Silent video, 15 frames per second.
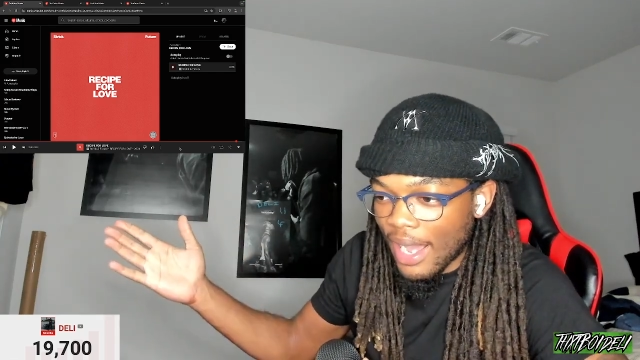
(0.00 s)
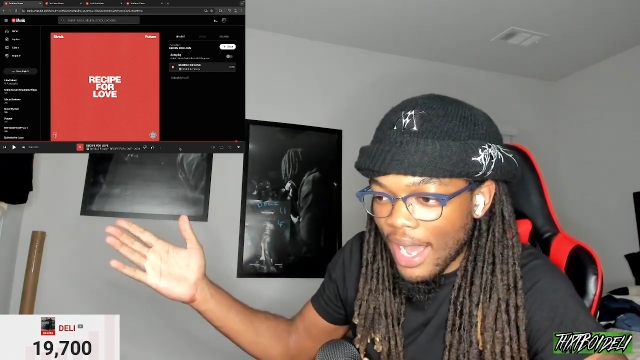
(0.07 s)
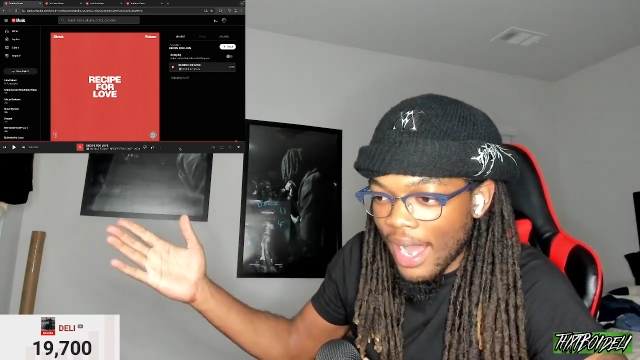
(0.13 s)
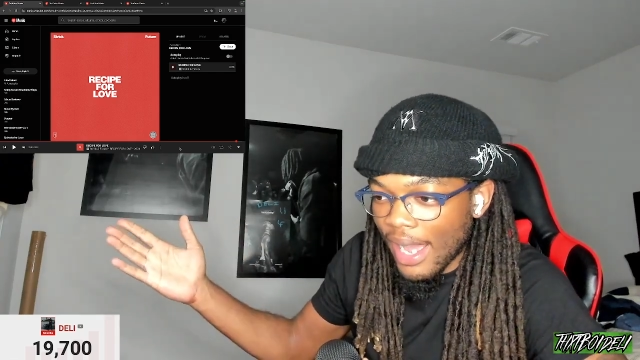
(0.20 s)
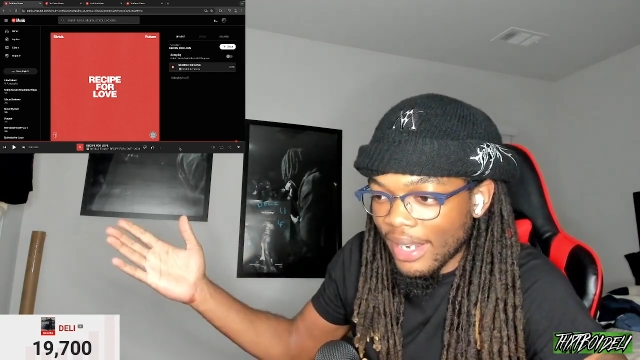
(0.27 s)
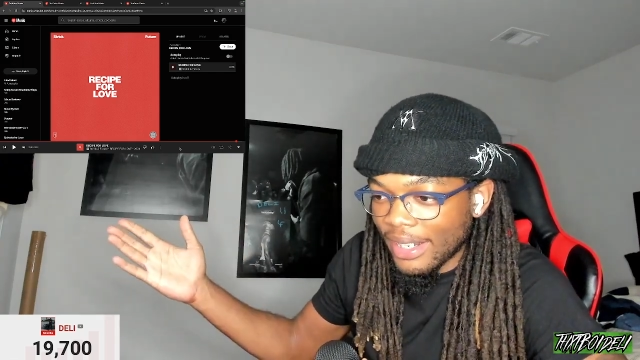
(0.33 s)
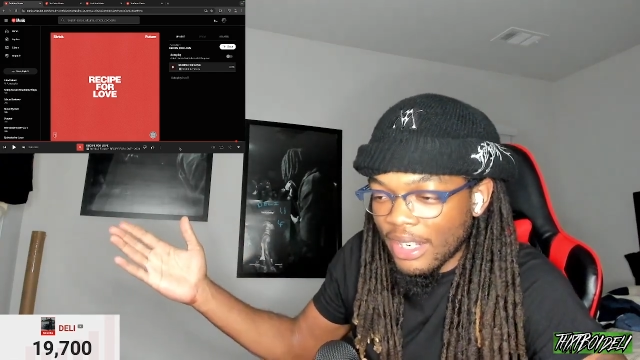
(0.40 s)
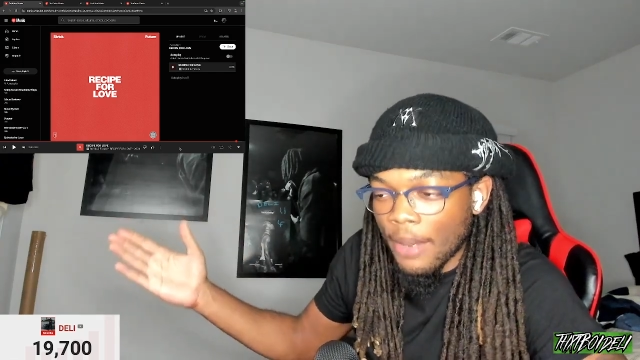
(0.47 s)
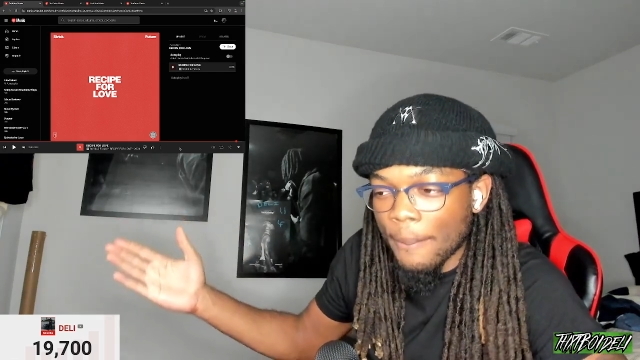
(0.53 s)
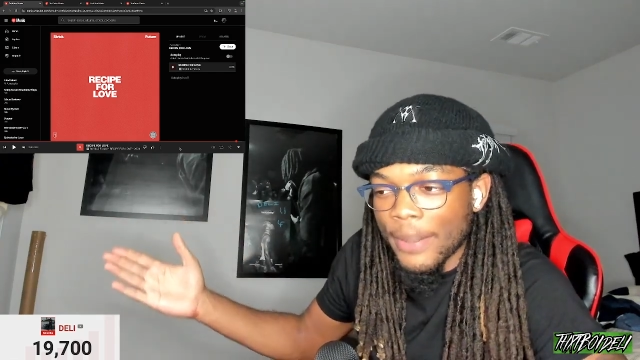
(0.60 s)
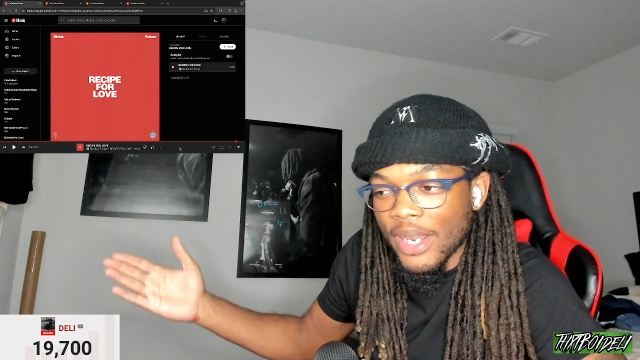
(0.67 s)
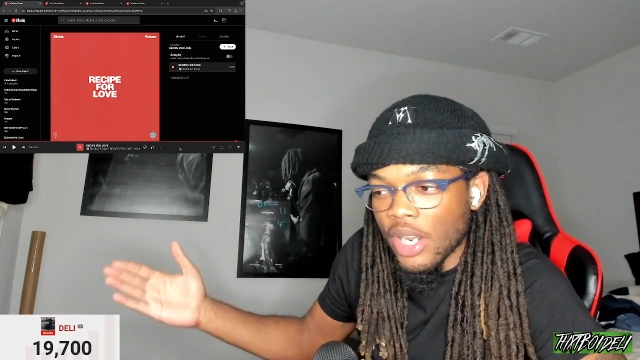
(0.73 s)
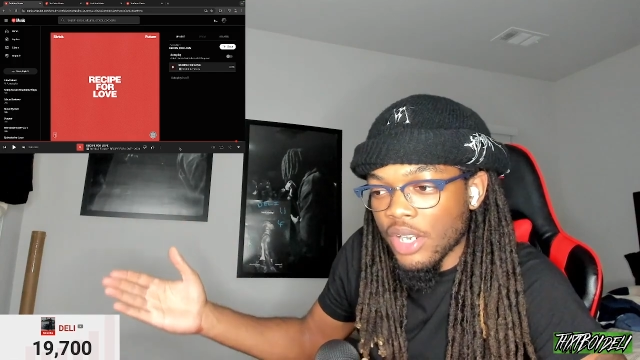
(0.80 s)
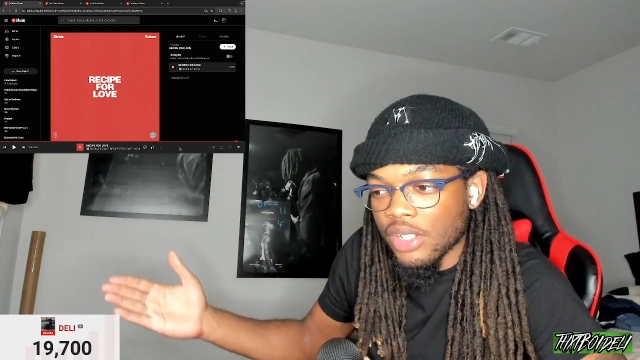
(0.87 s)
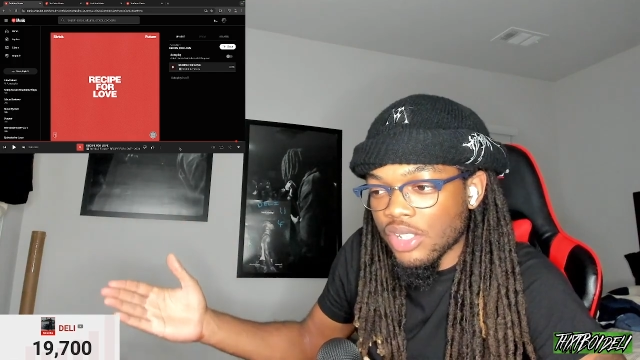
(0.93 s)
high
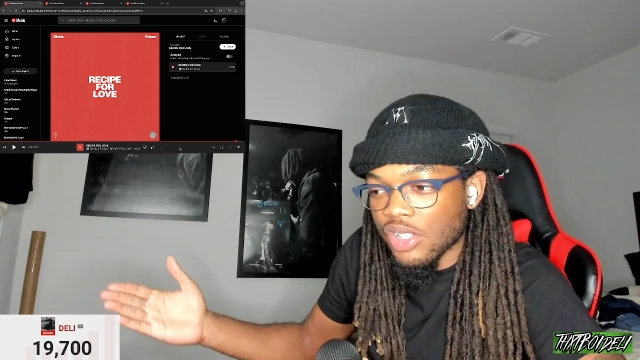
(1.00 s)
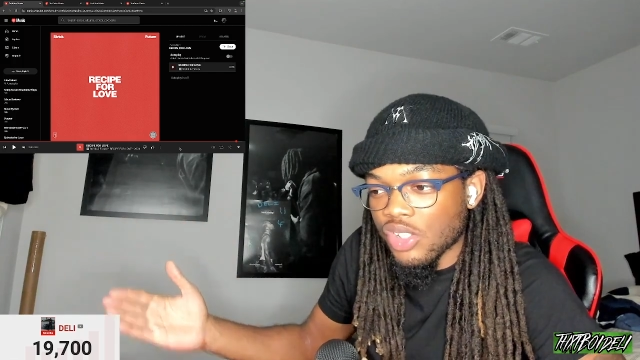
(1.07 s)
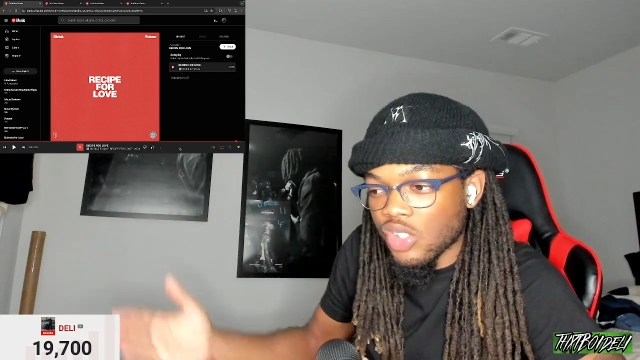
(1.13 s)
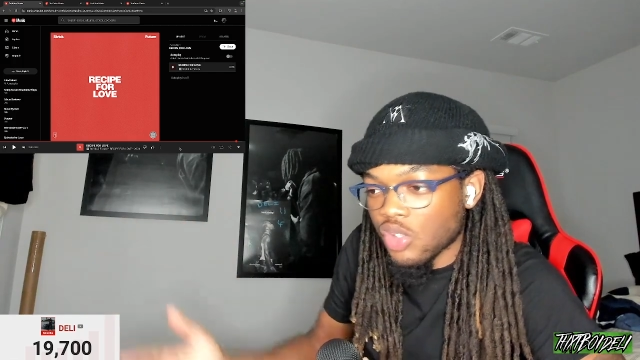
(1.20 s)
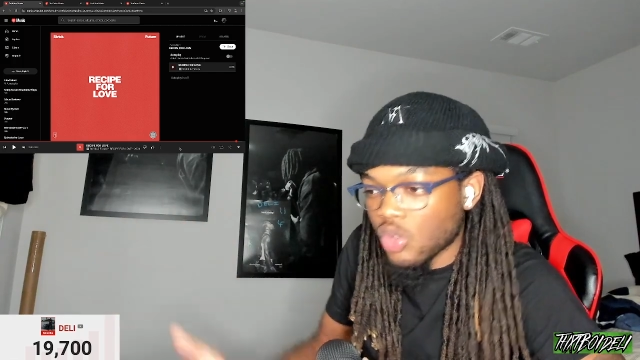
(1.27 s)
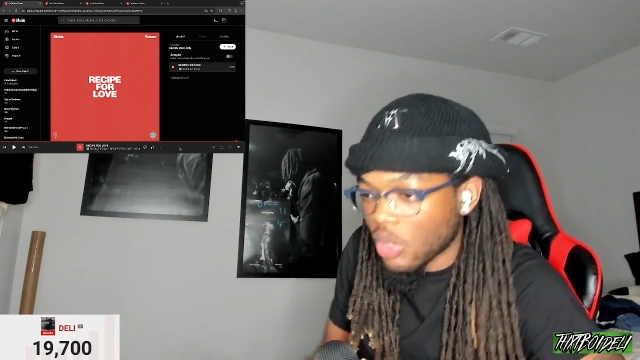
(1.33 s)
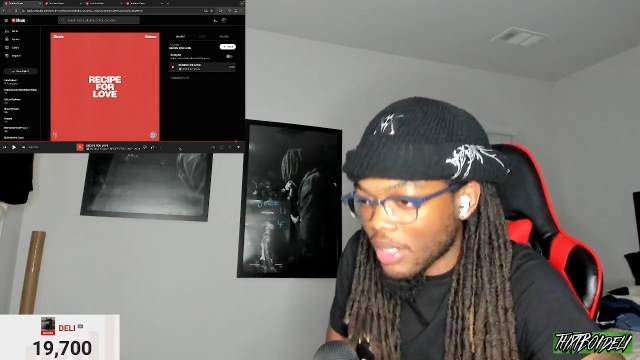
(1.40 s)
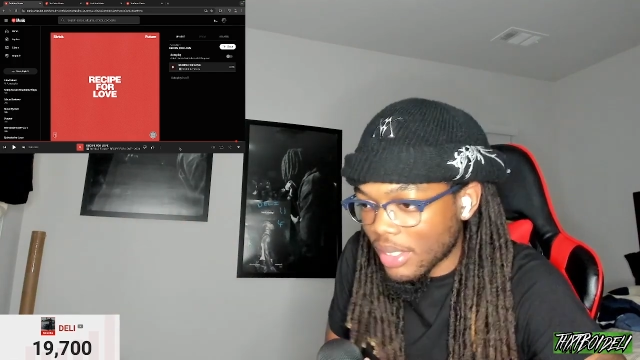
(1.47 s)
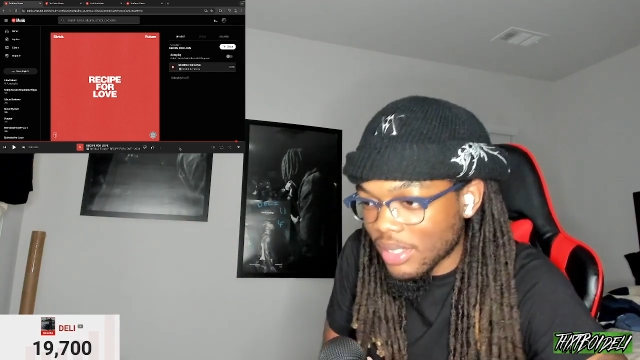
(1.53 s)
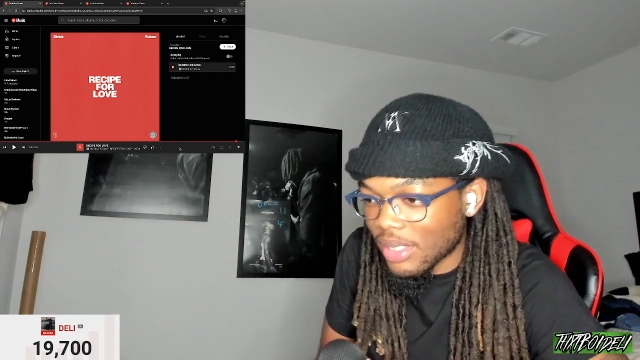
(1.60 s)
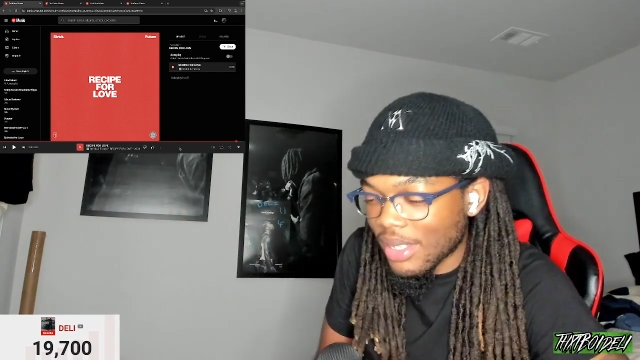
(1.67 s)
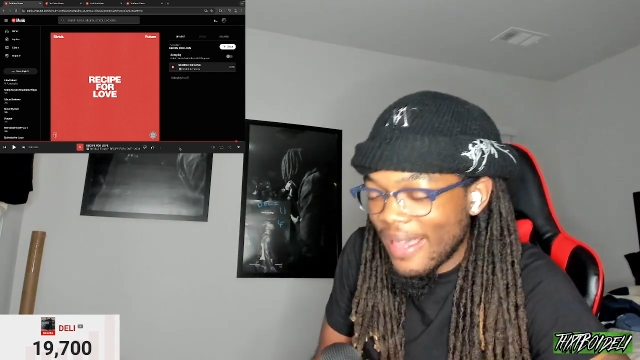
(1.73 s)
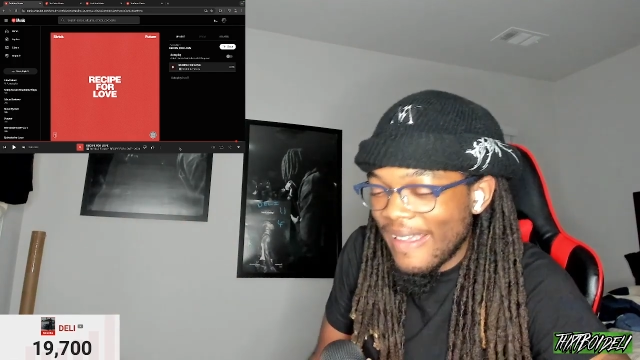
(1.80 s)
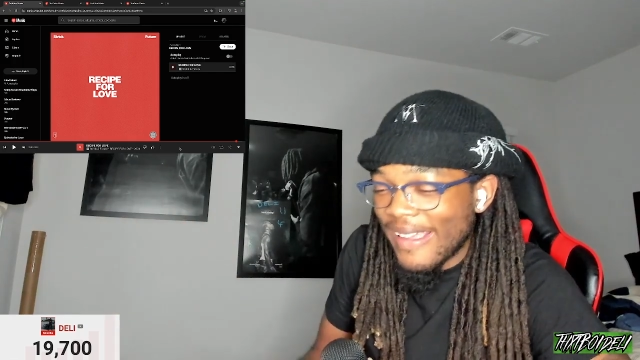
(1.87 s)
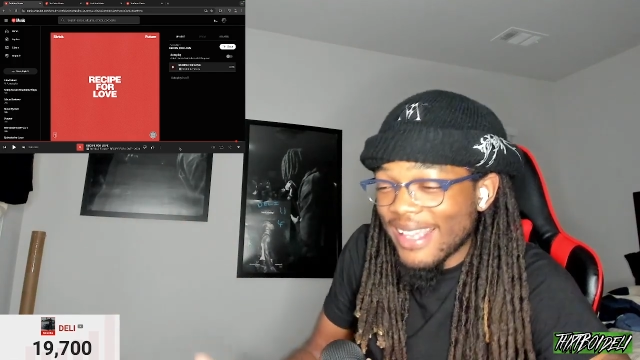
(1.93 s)
compared to Strick's.